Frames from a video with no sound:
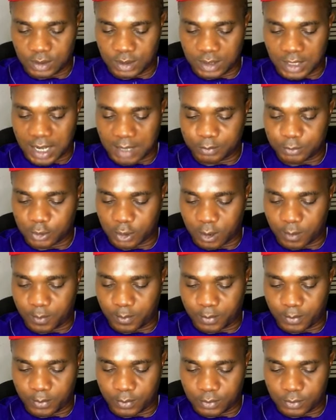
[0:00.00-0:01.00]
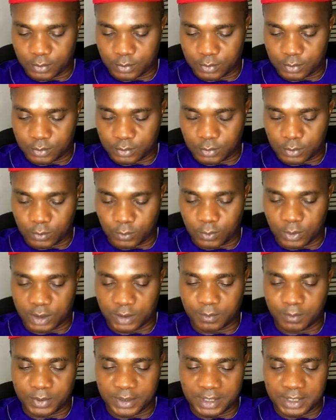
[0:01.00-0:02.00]
laptop
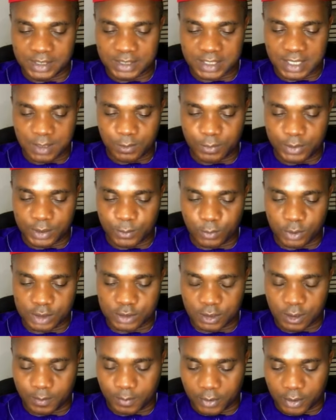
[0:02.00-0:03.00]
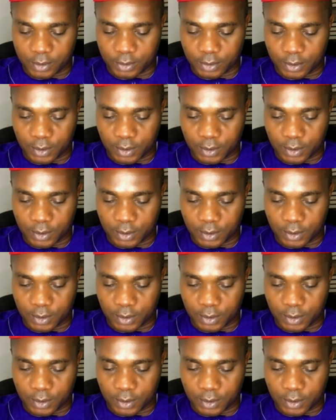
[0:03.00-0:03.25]
will be the same with WhatsApp on